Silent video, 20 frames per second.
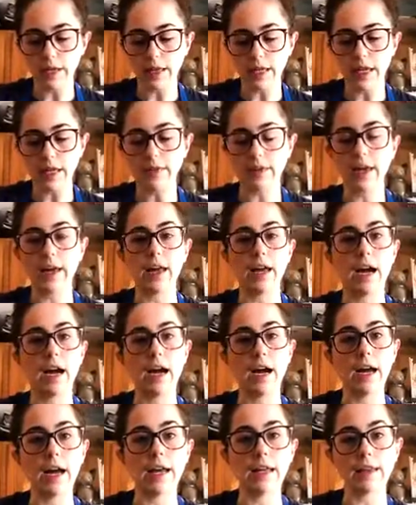thing that
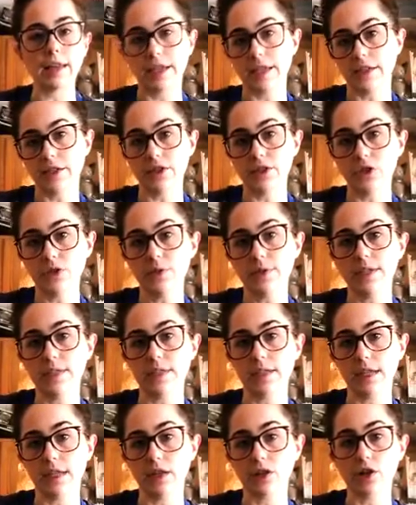I like to do is
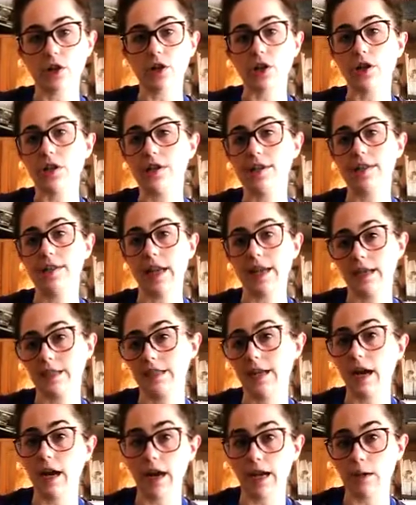either set a
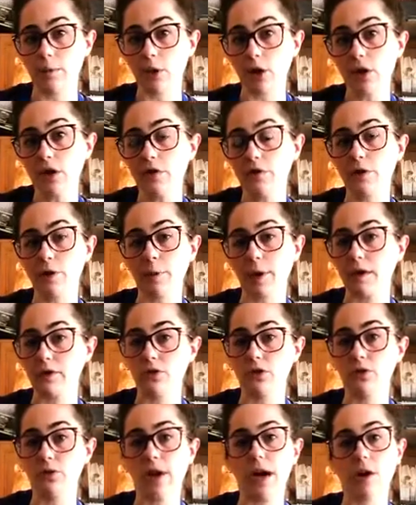timer for about
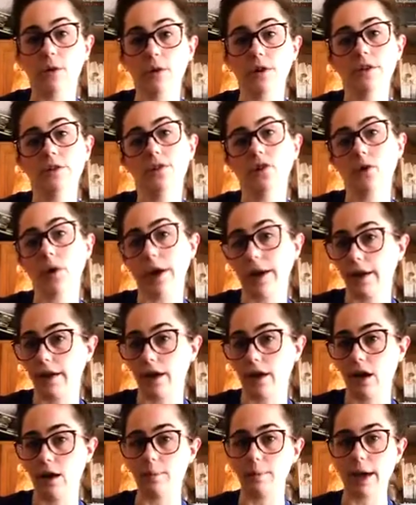2 hours so I can
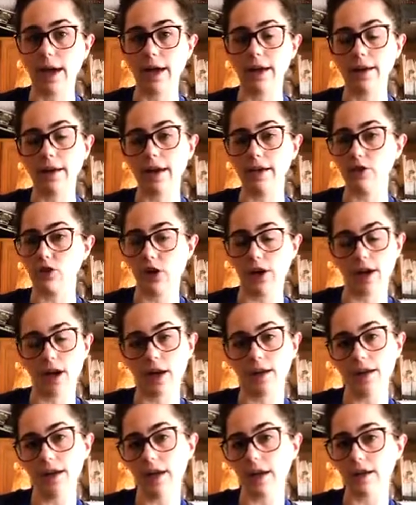come back and check on
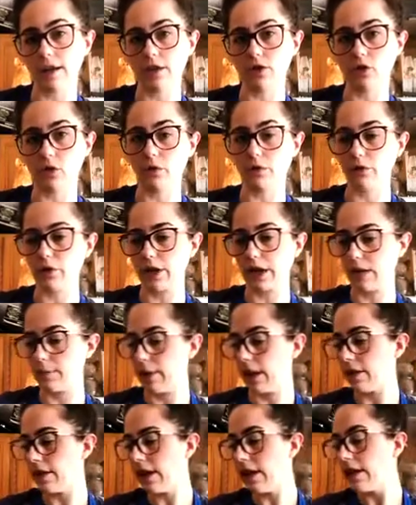it and I don't forget
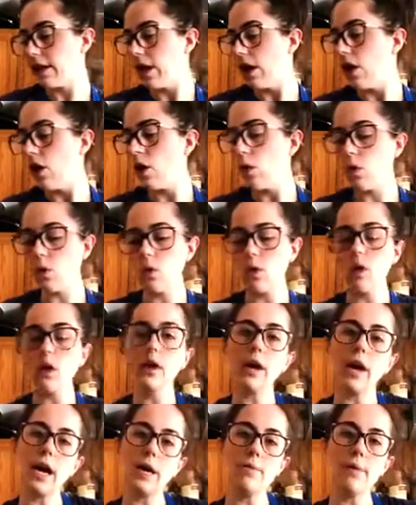about it,
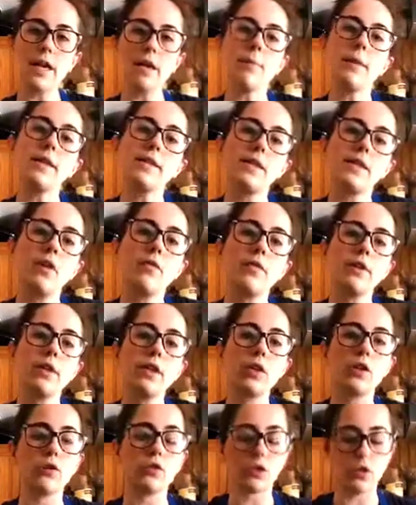or I make myself a
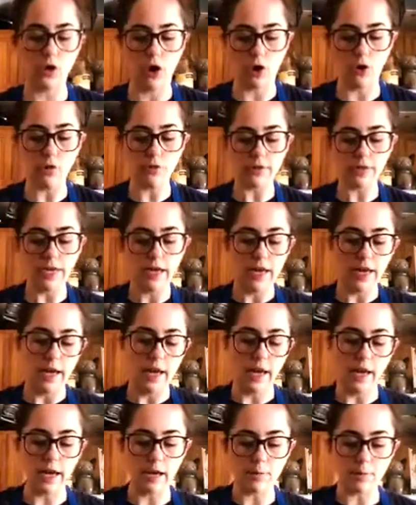little note
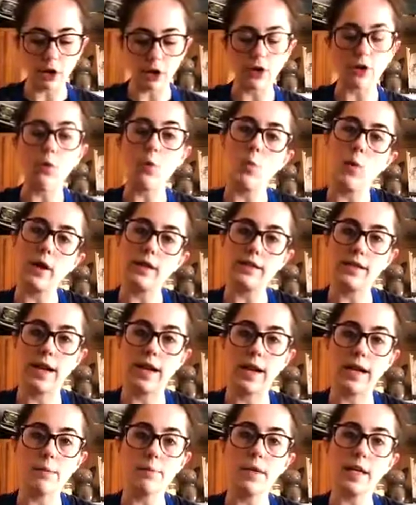and mark what
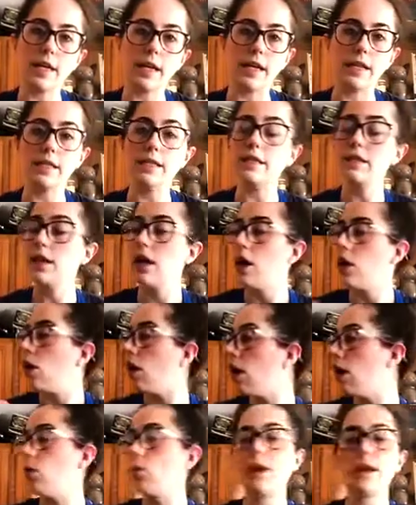time it is
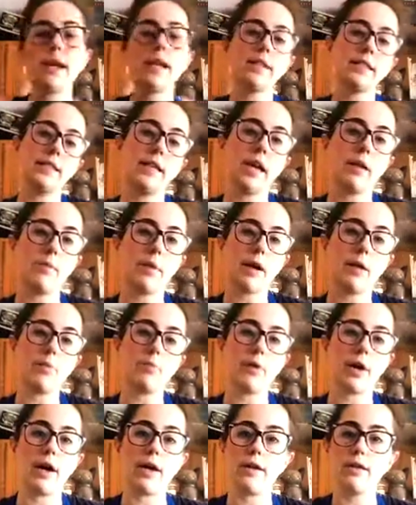when I set my
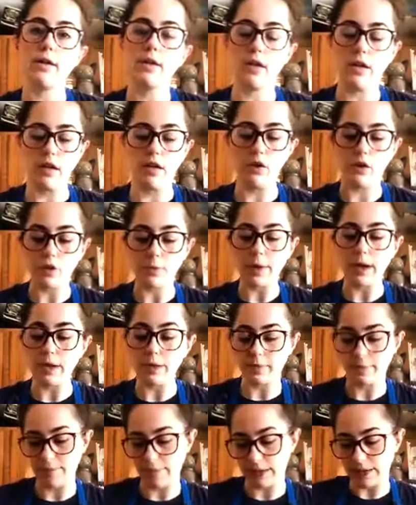bread or
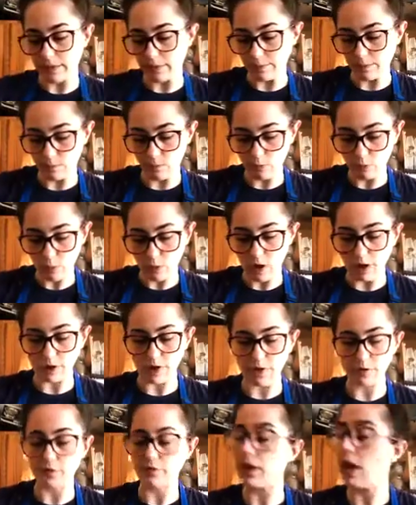my water
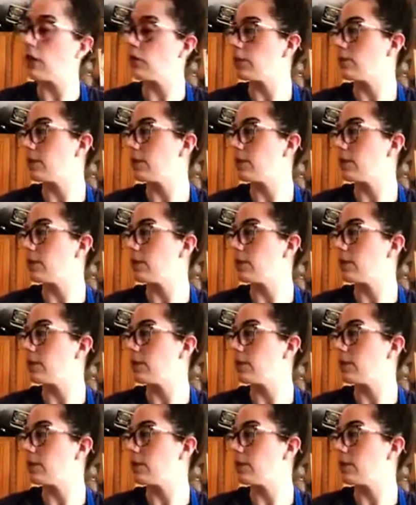and flour